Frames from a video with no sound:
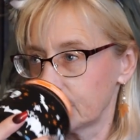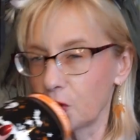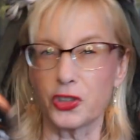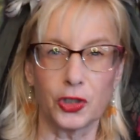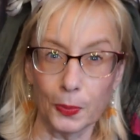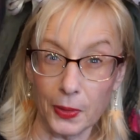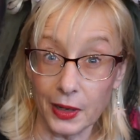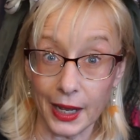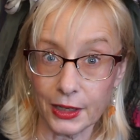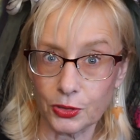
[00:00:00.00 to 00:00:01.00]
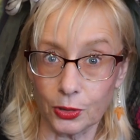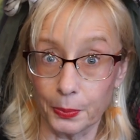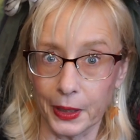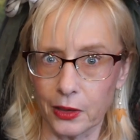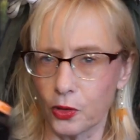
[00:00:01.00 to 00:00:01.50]
Or supernatural,
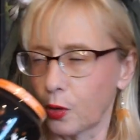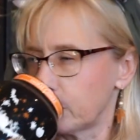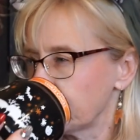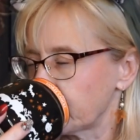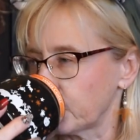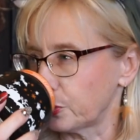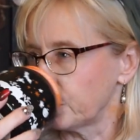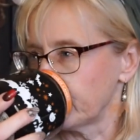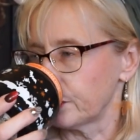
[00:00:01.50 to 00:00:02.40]
paranormal show.